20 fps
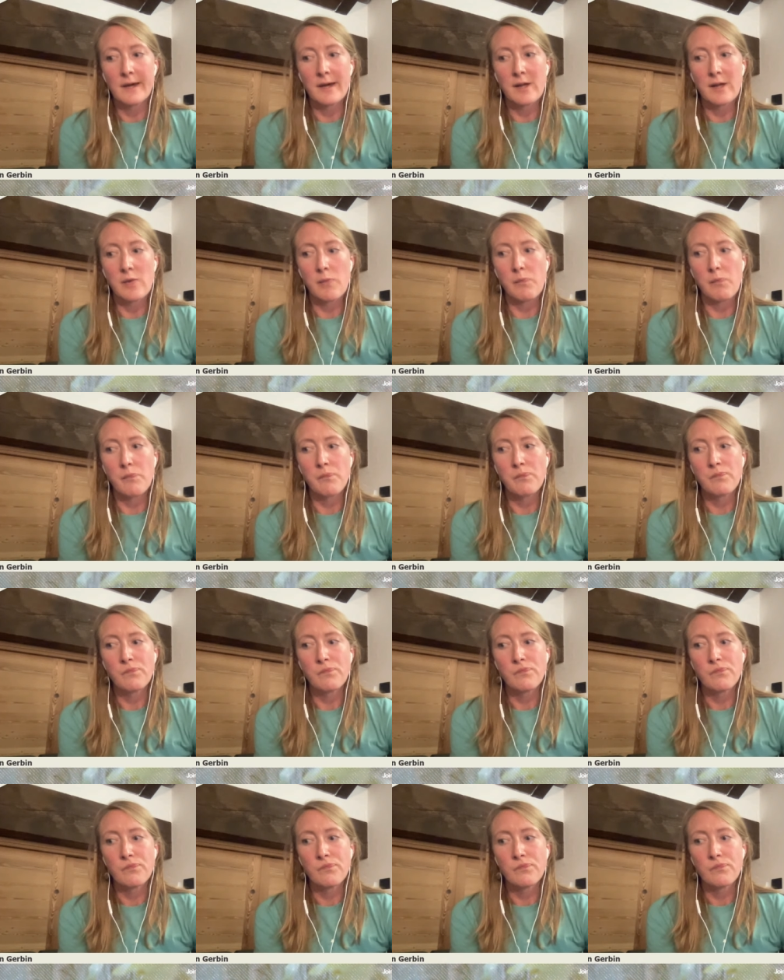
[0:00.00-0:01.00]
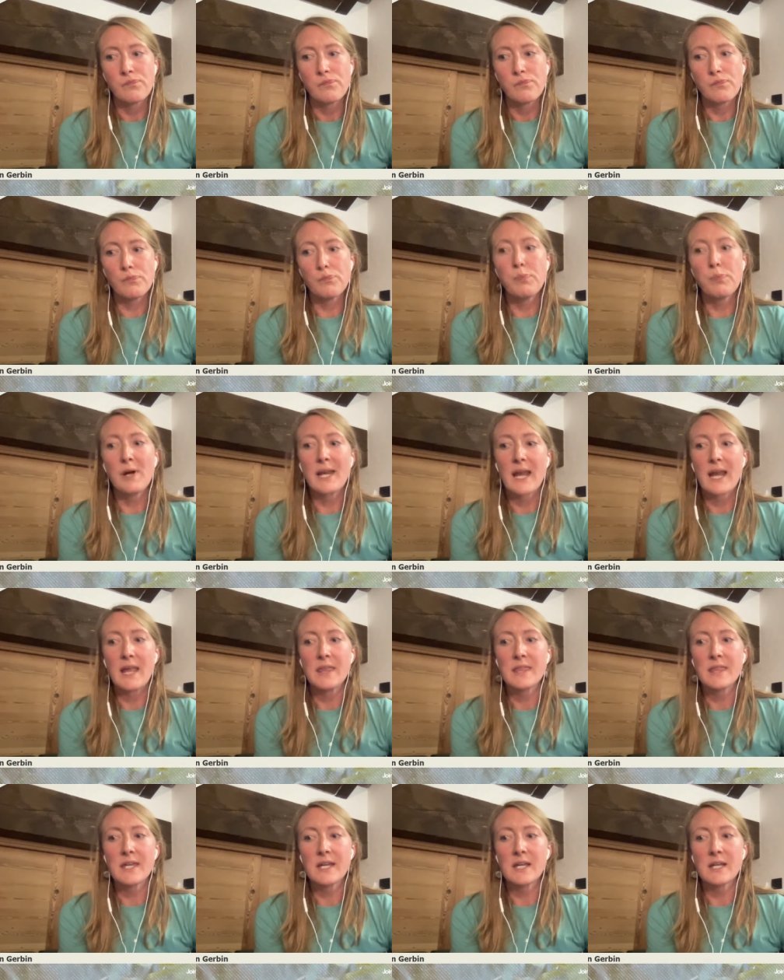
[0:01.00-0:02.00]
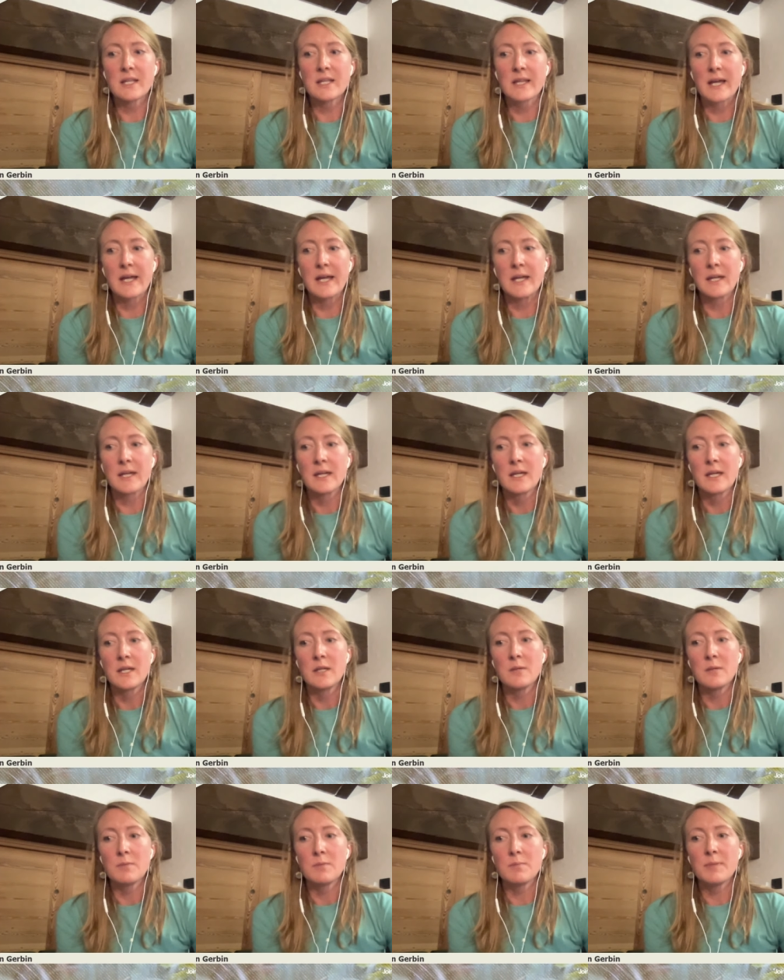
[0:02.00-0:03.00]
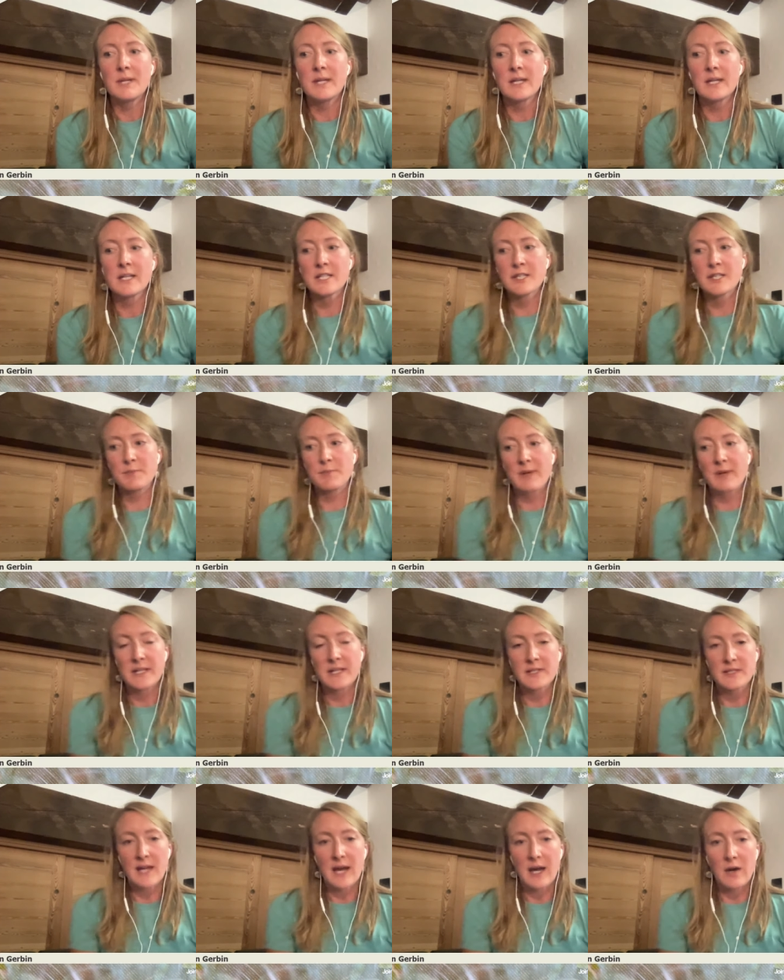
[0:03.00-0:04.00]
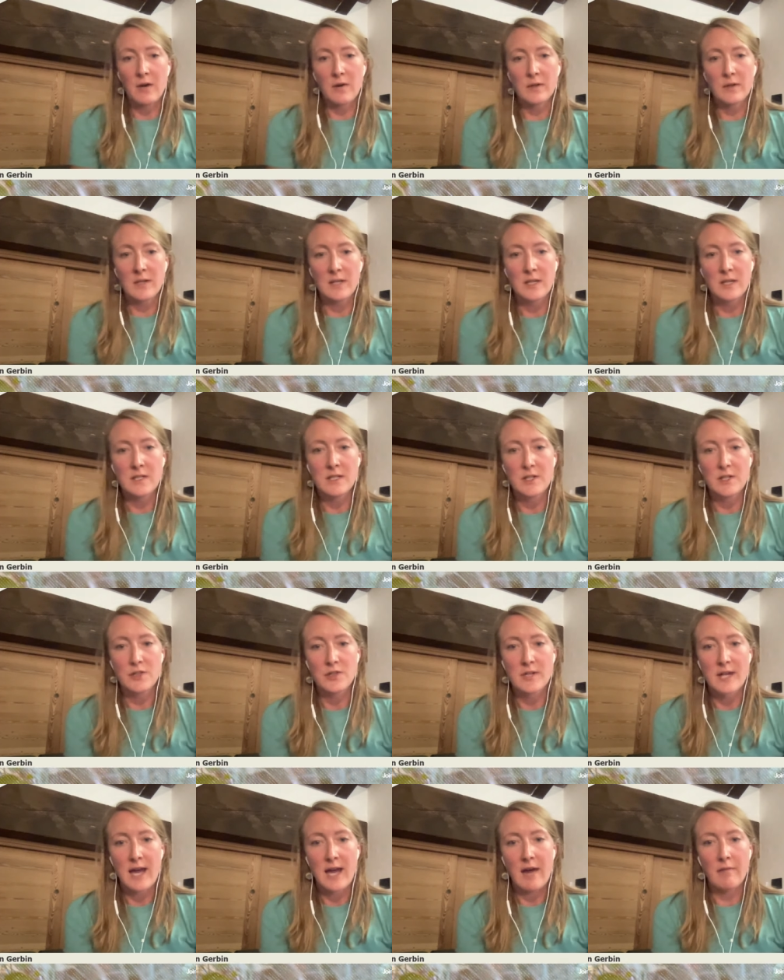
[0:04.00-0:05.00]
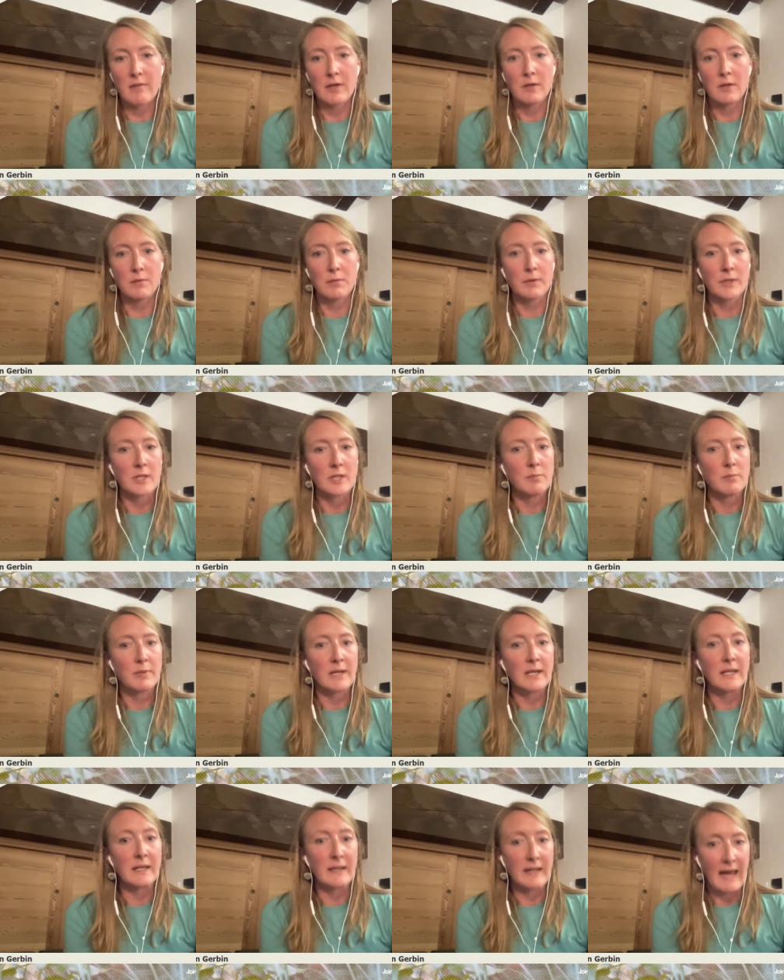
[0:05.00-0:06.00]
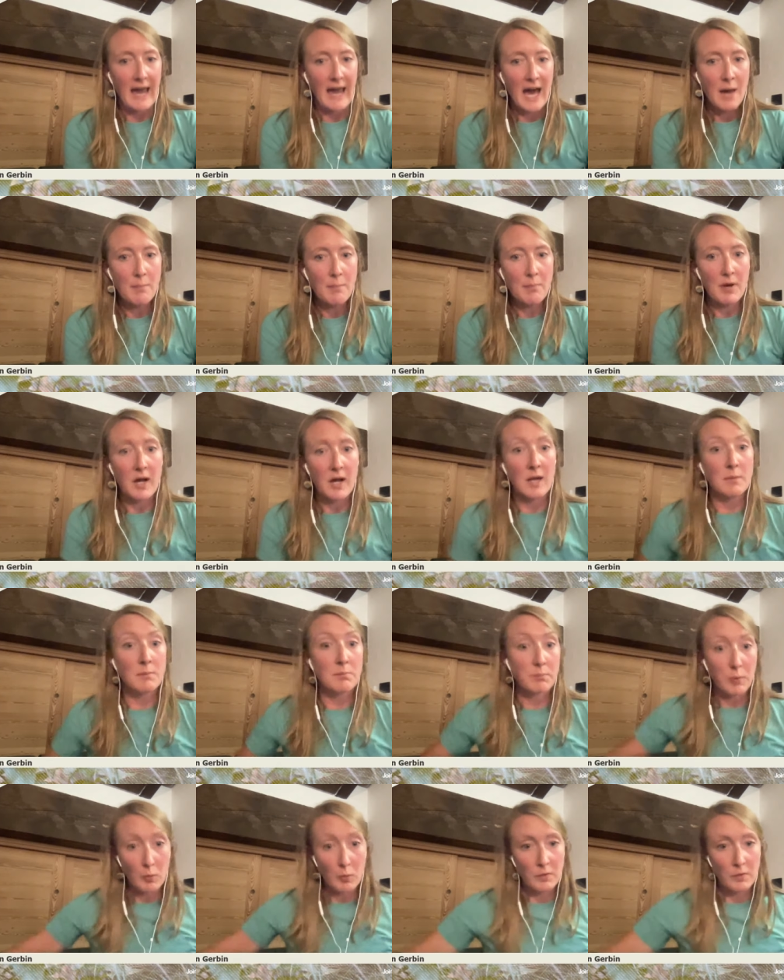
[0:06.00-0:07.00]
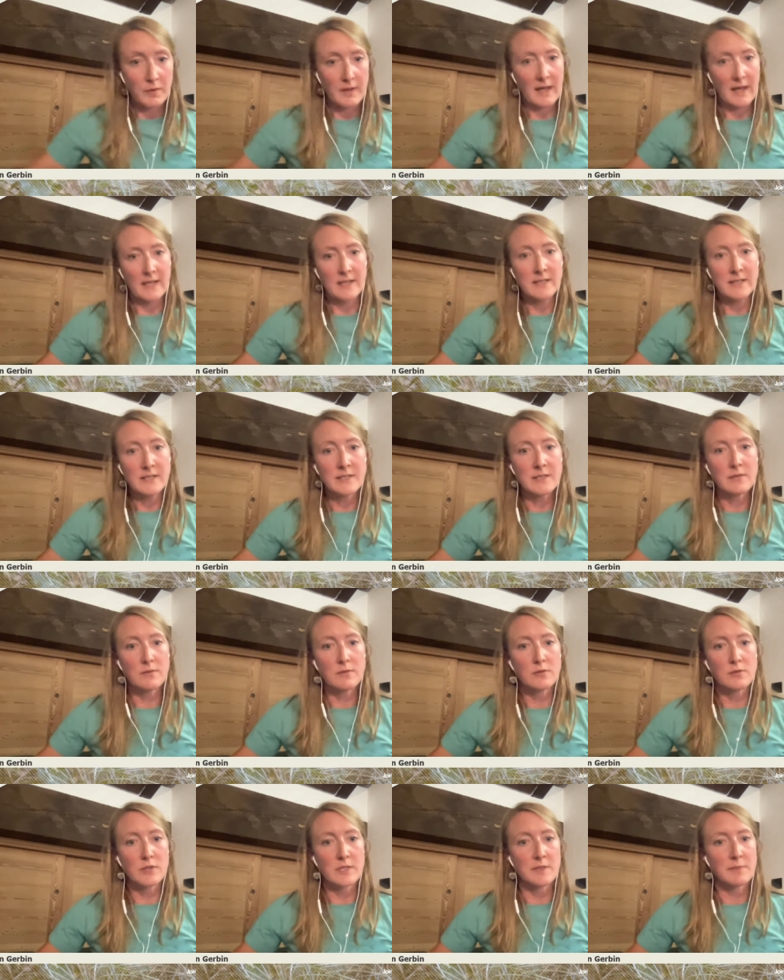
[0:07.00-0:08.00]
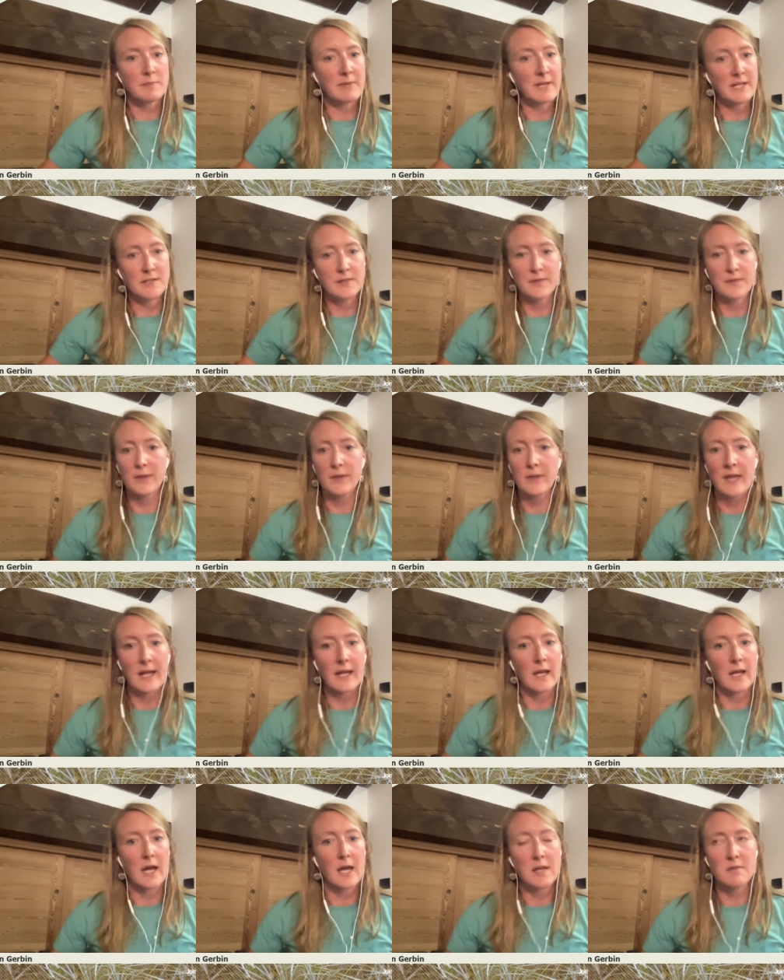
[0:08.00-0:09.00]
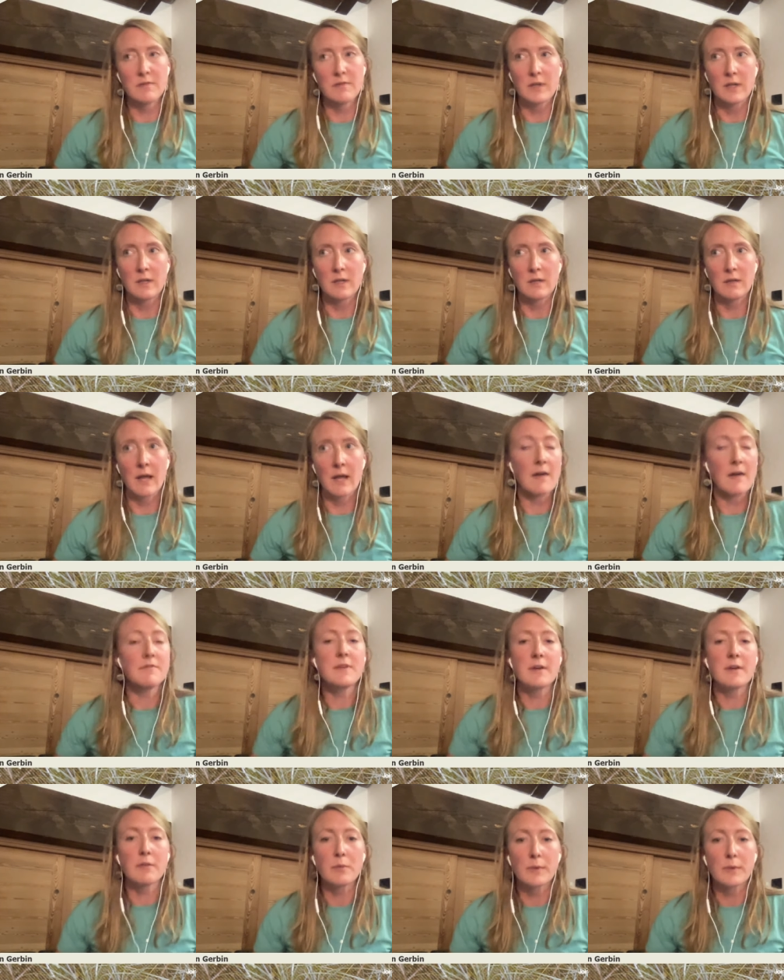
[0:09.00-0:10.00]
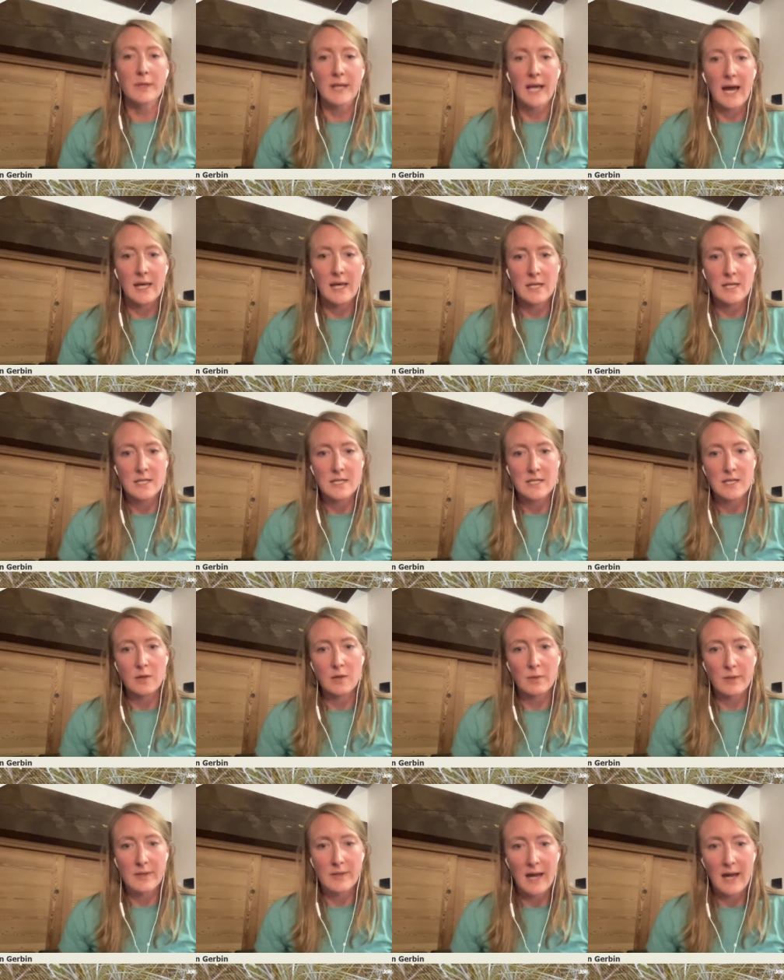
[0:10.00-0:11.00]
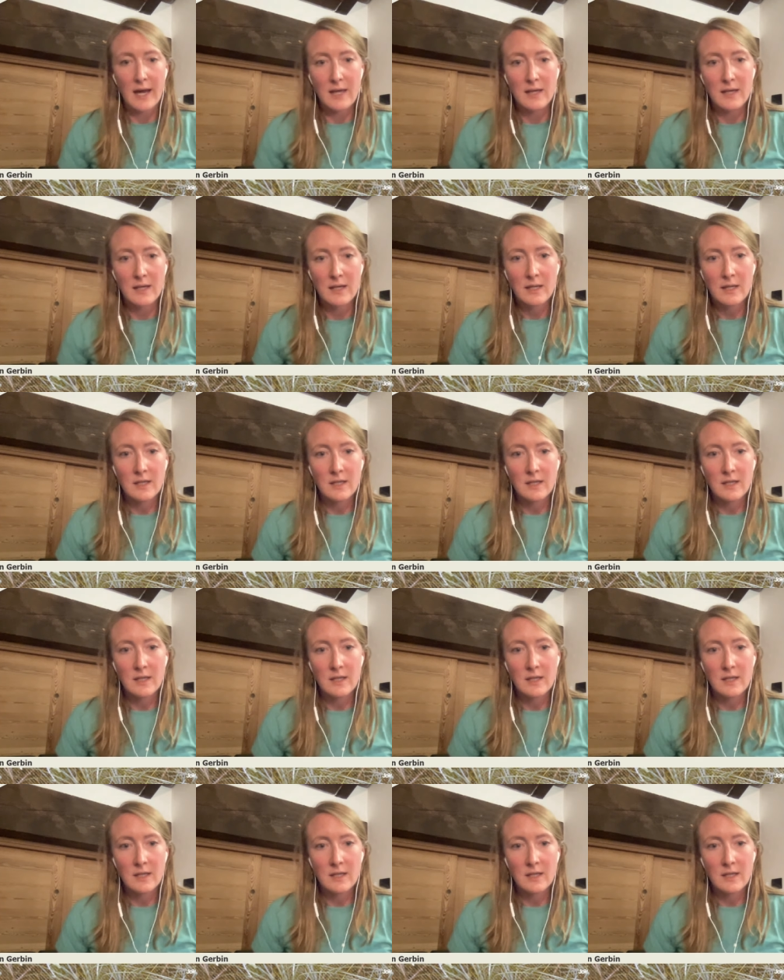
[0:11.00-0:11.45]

But I think like being spaced out, in addition to having a really big gap on both ends, just makes for like kind of a, I've never really had to deal with that